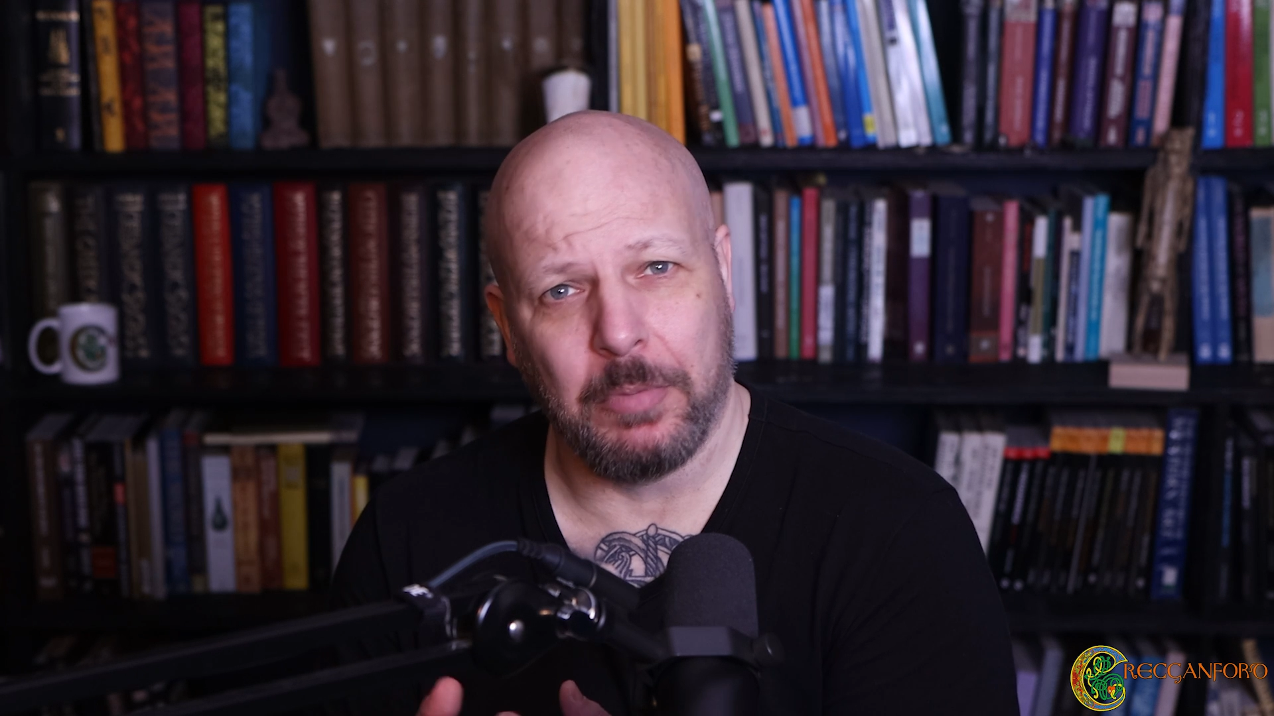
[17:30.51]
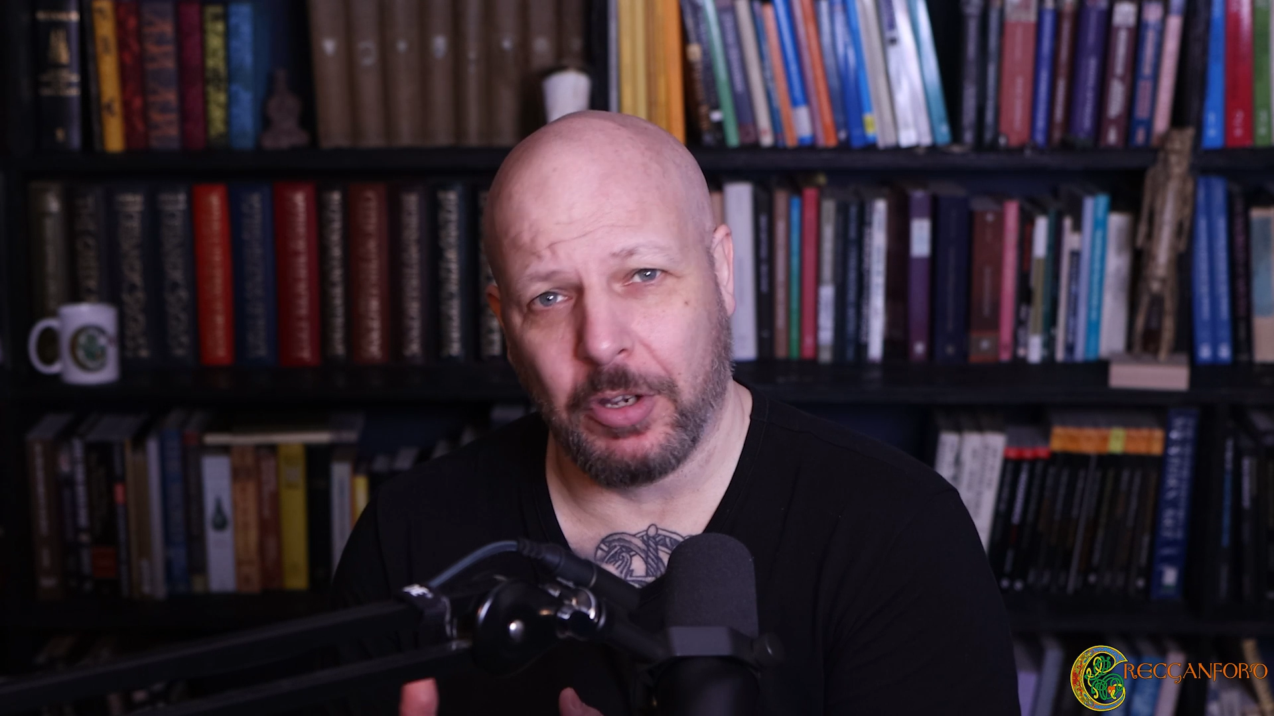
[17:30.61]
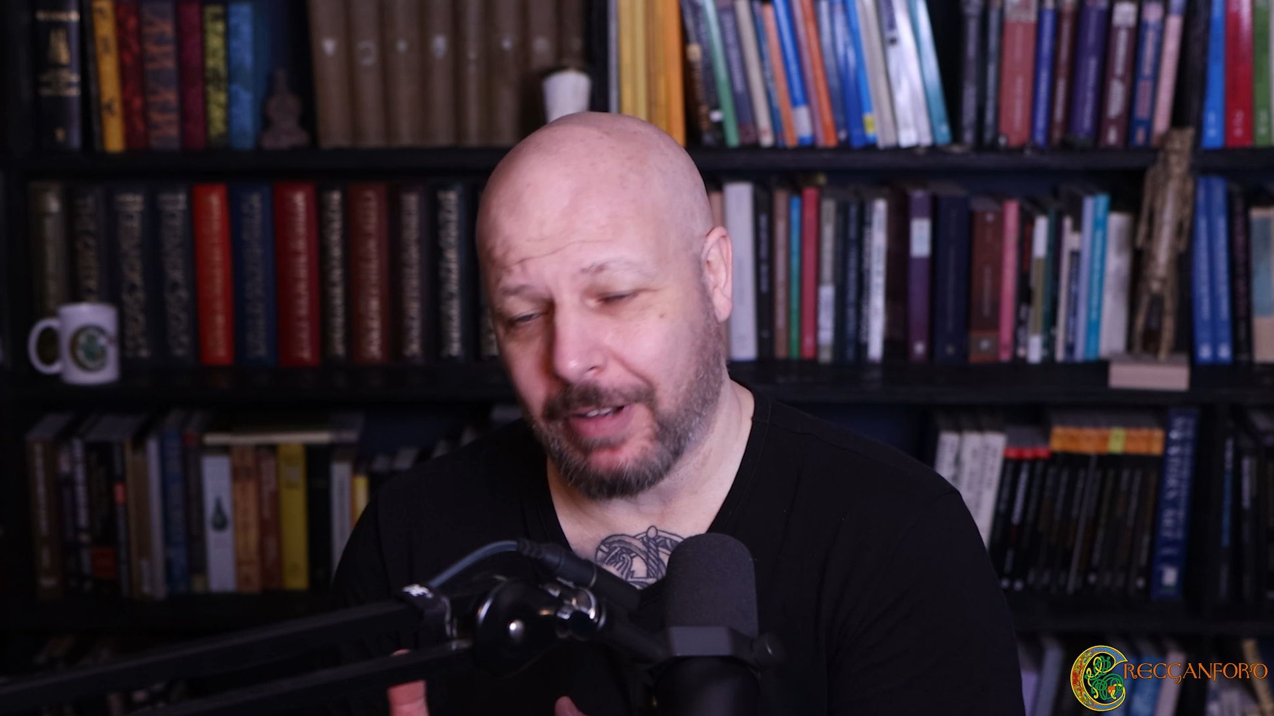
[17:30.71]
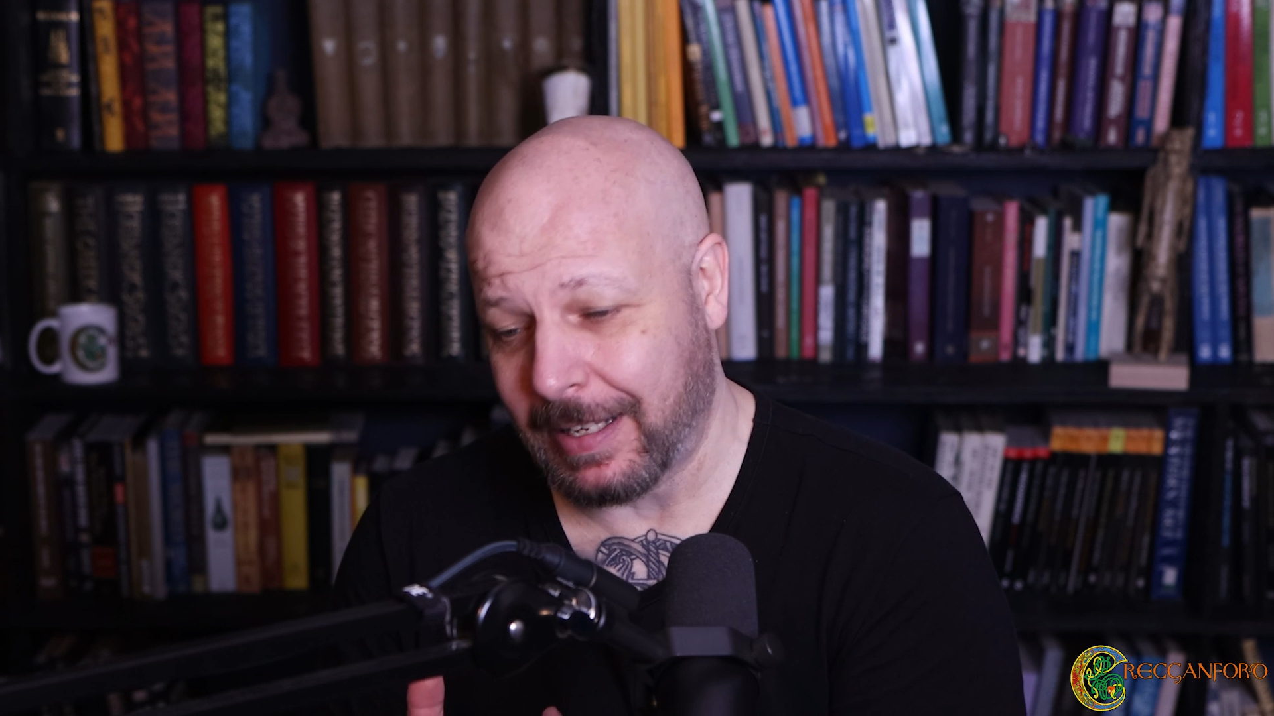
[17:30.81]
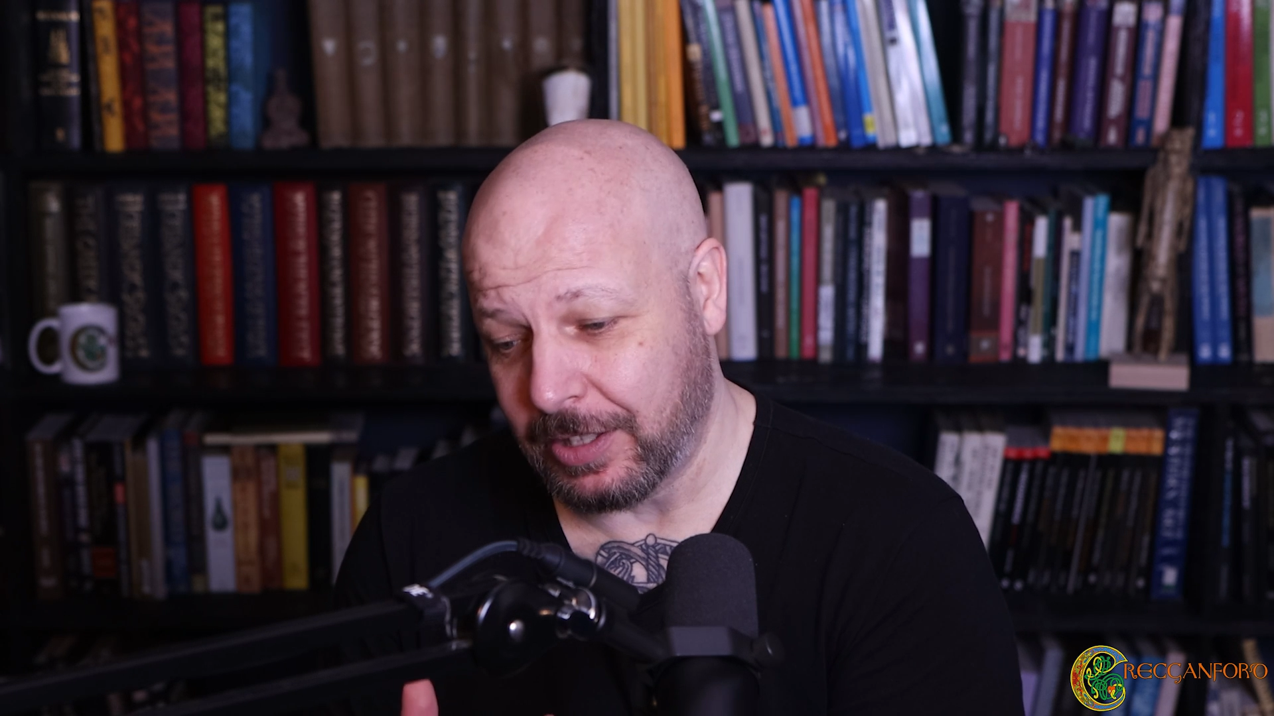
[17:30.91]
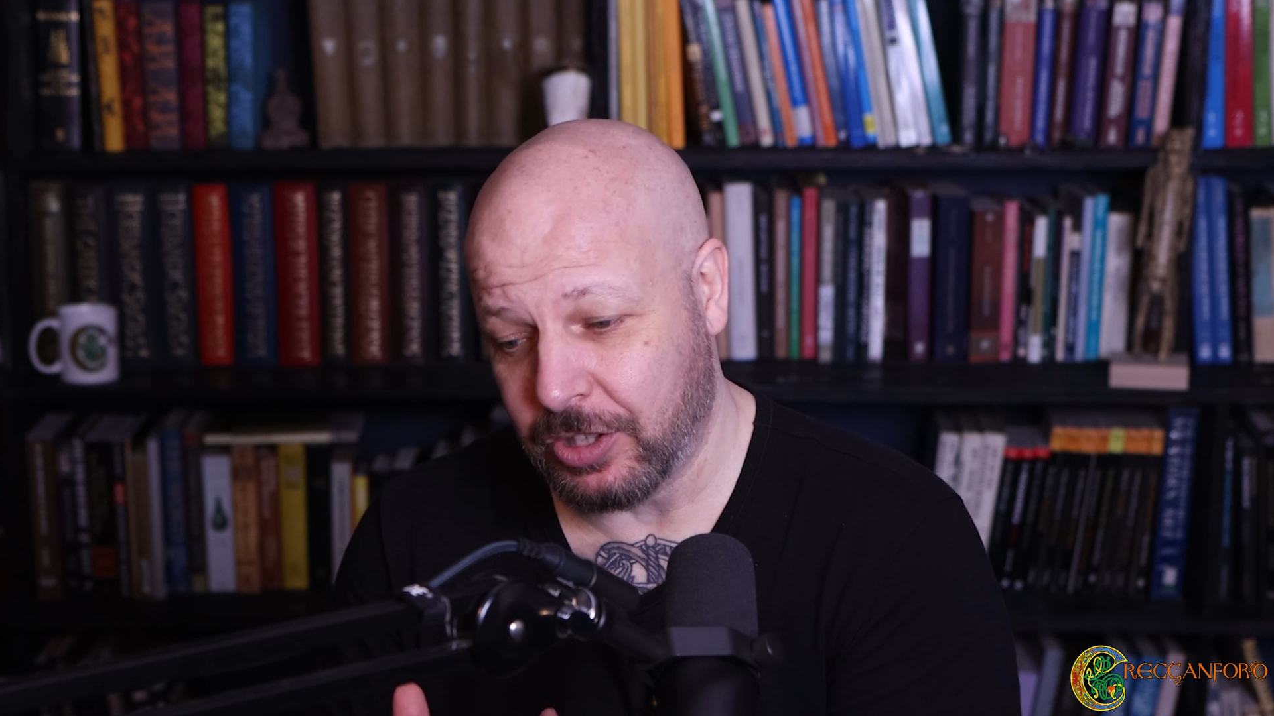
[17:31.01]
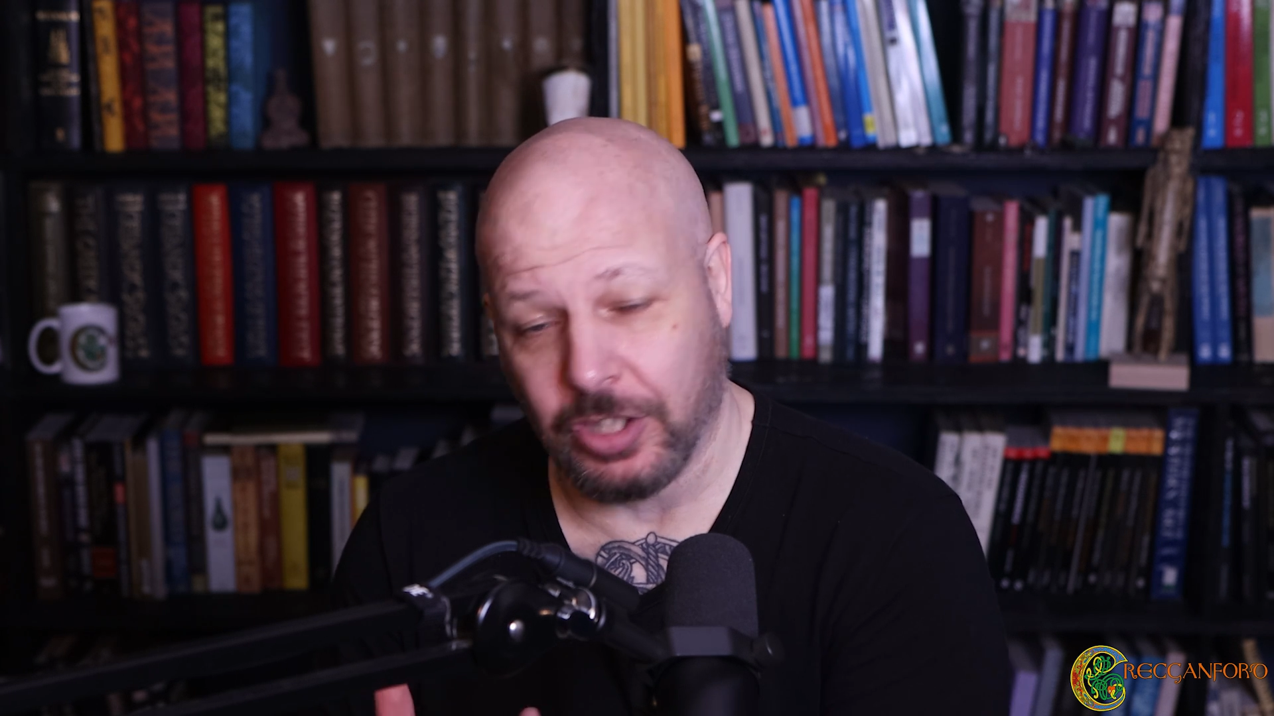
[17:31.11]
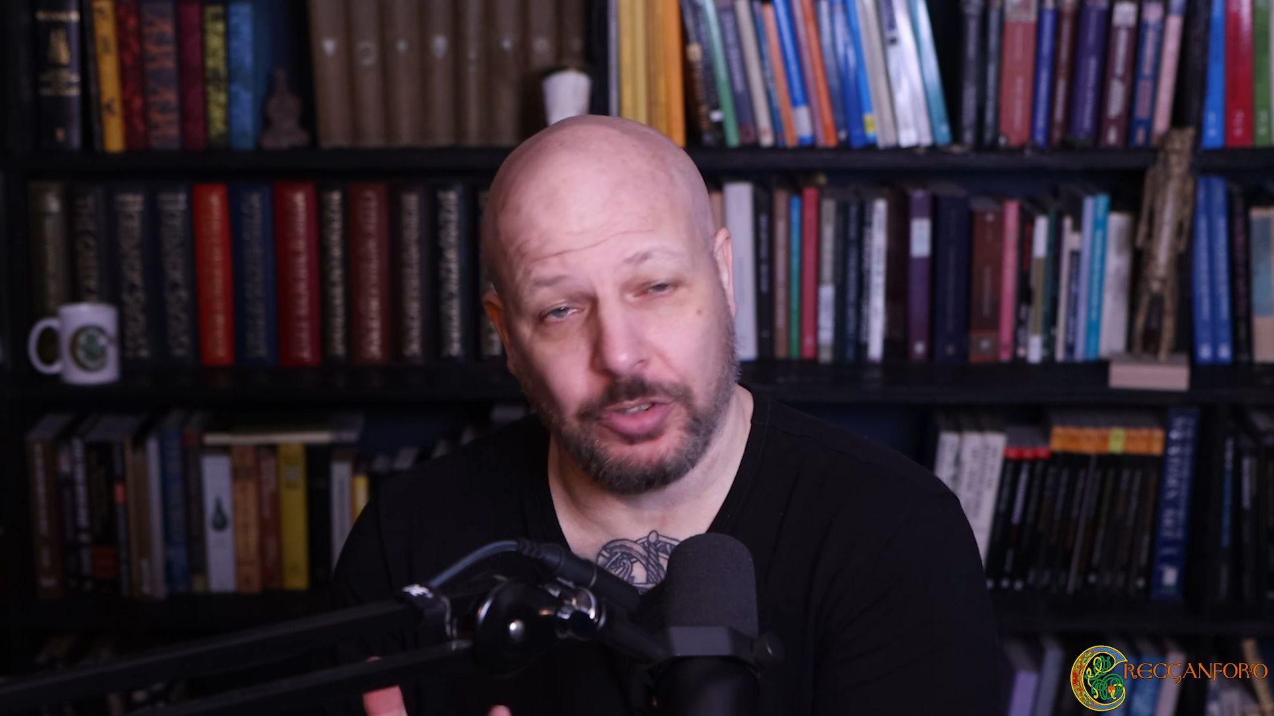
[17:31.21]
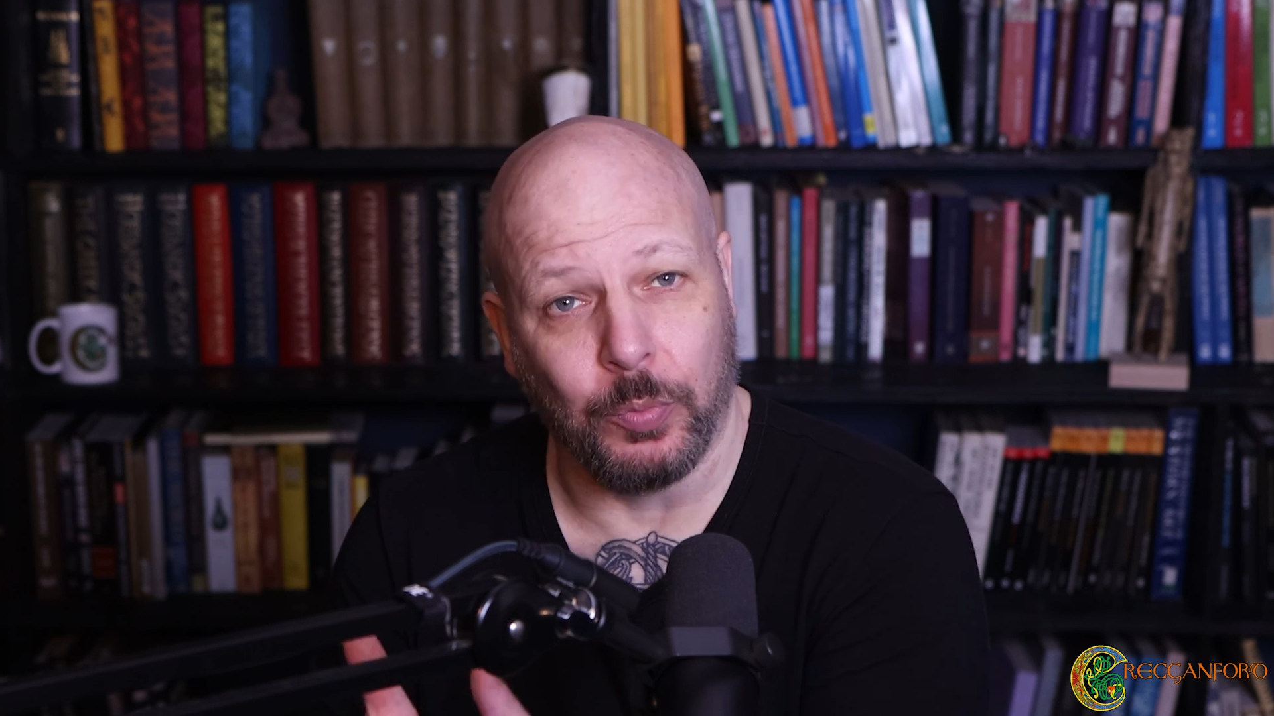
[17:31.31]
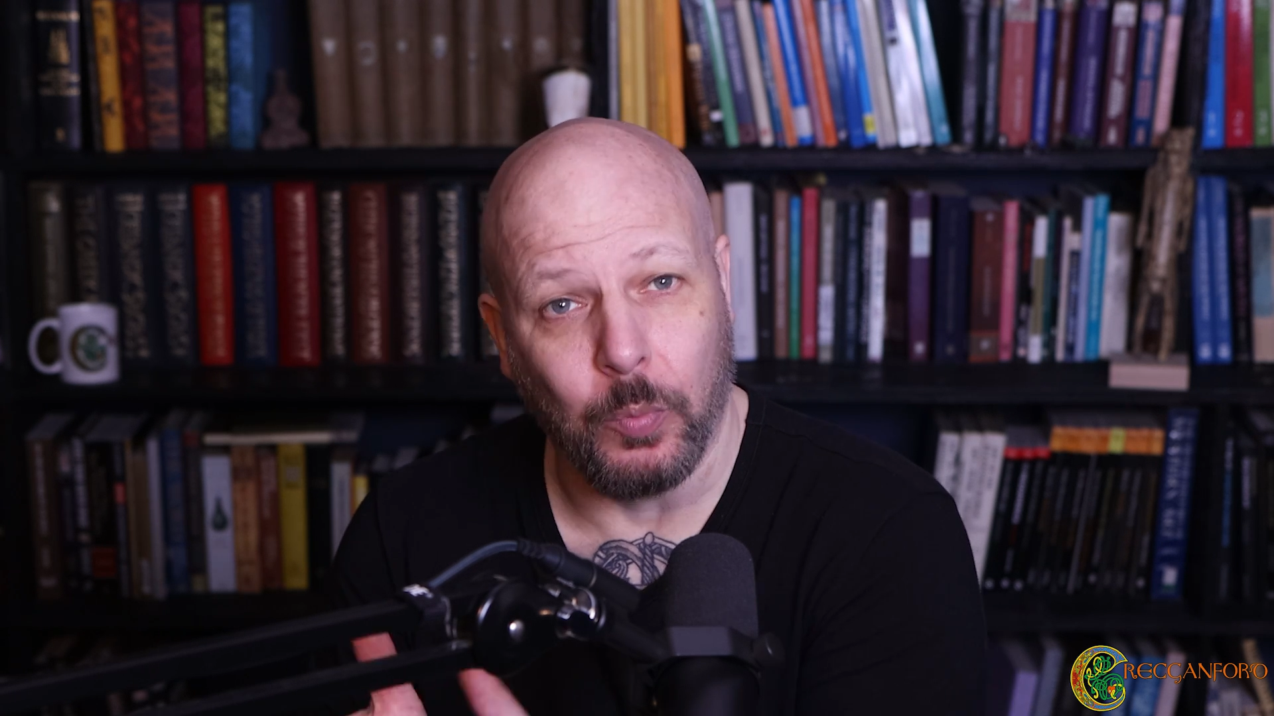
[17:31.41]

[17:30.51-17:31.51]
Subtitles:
migrate in just